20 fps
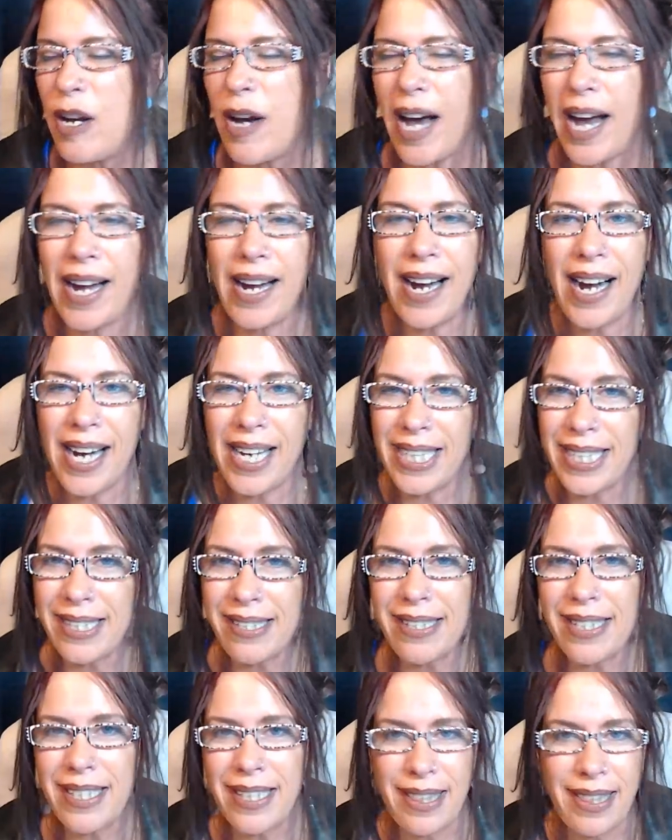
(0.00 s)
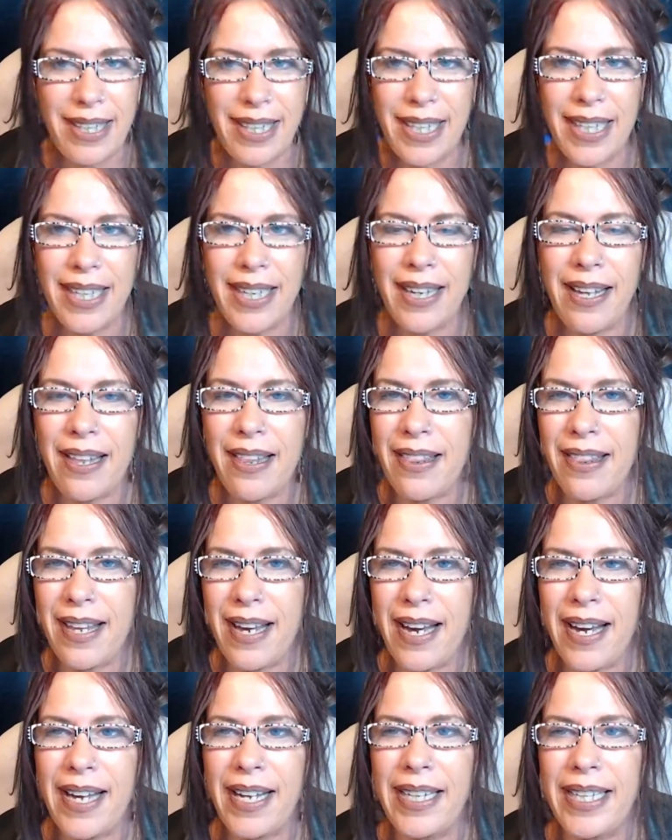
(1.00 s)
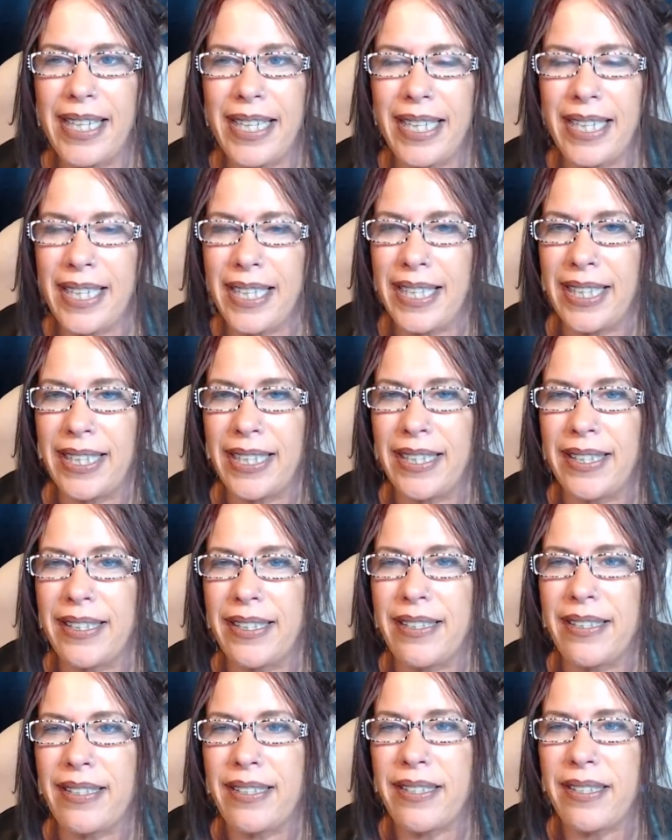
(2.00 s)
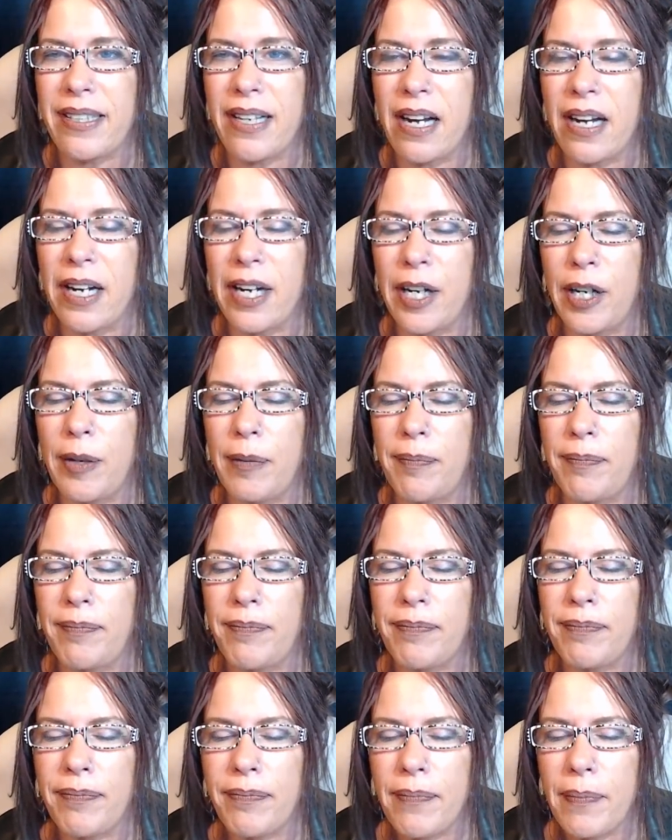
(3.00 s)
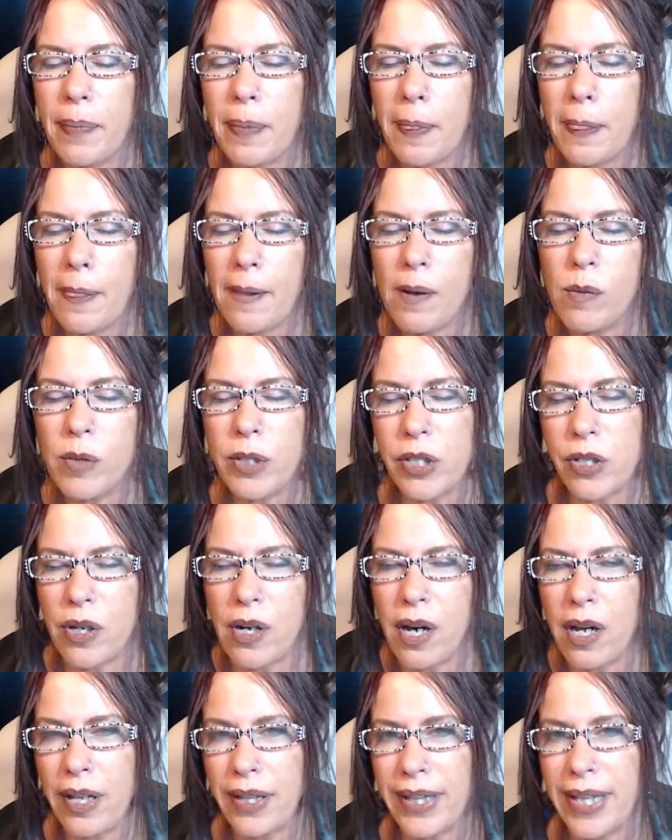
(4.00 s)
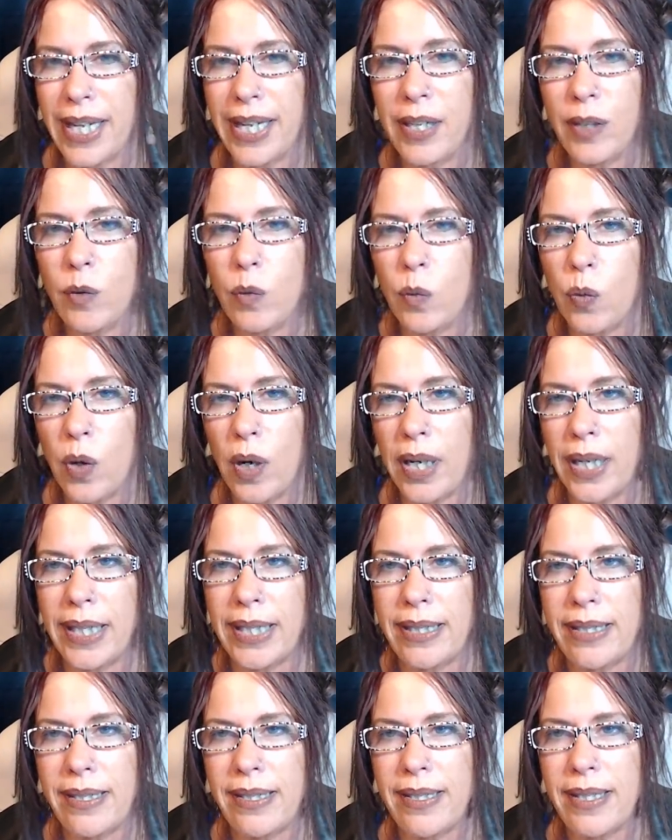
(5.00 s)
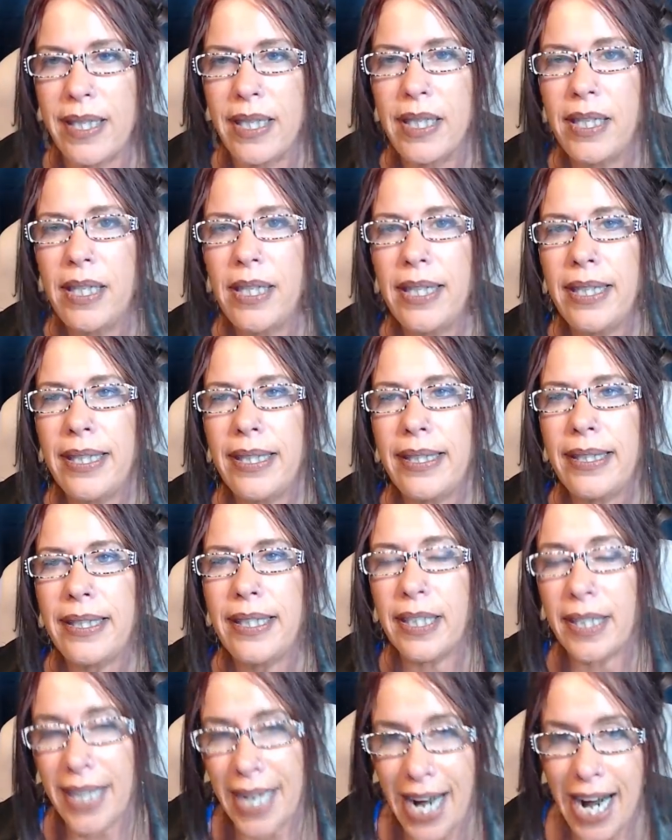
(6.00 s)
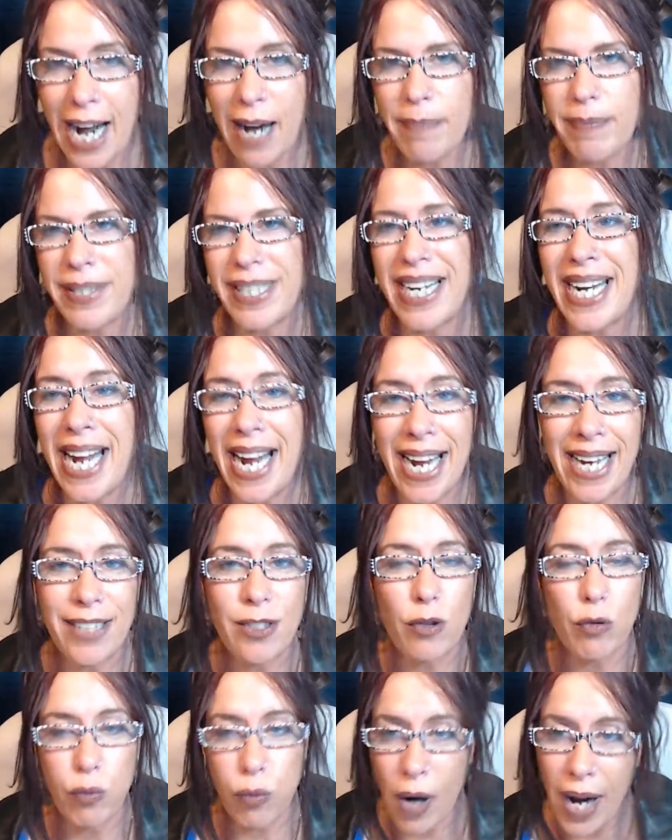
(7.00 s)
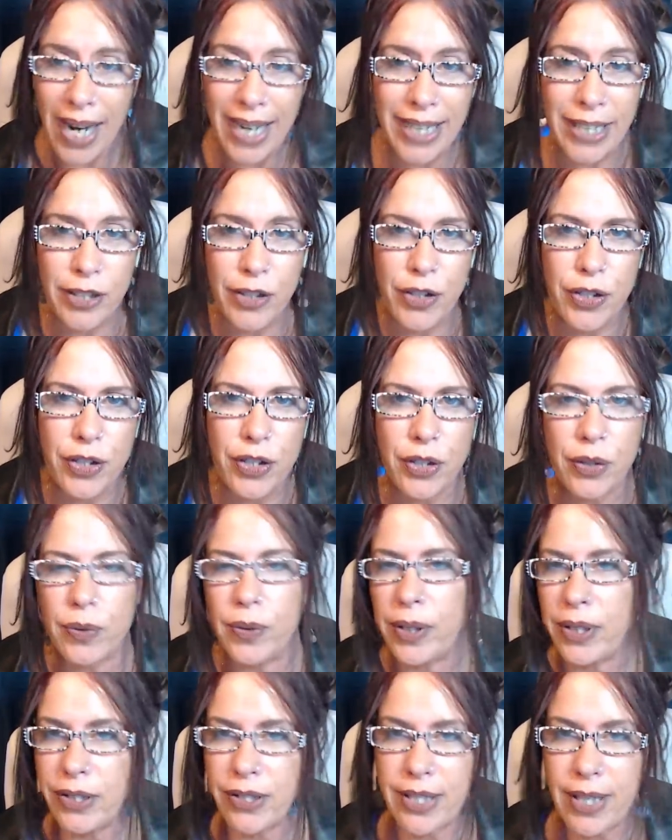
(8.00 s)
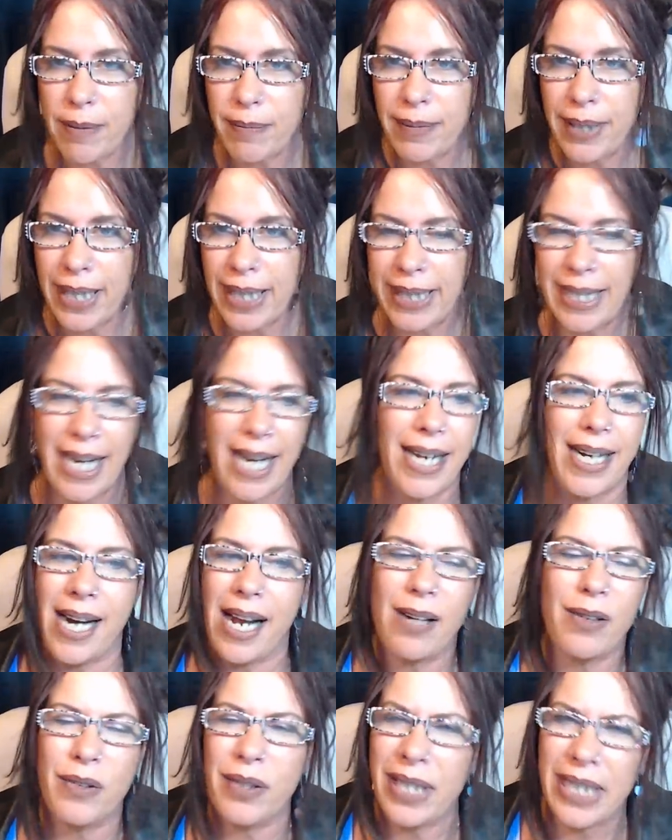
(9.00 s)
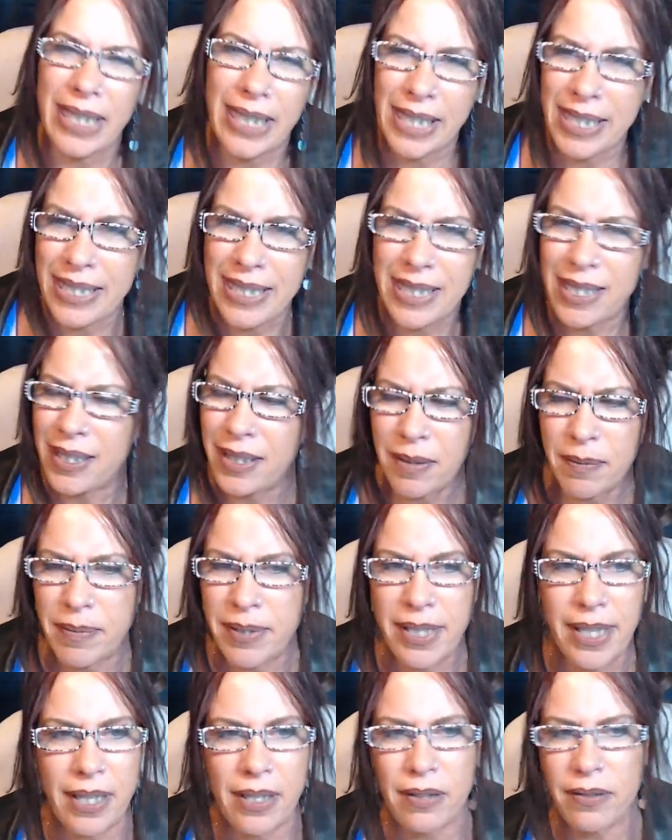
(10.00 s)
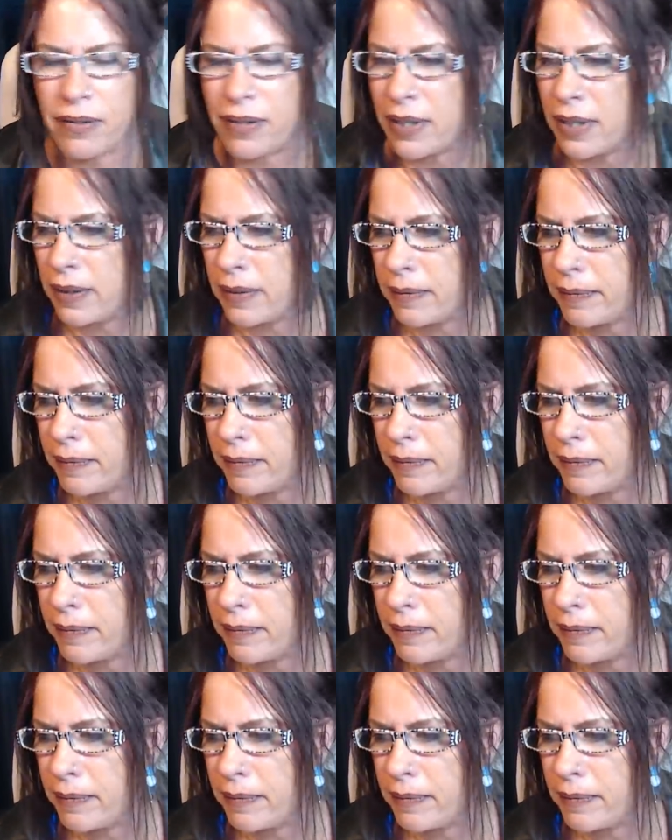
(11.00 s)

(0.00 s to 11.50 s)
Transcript: I honestly think that it is um what you call it that it was the cops that asked Ryan to do it or something like that. I don't think they did it themselves.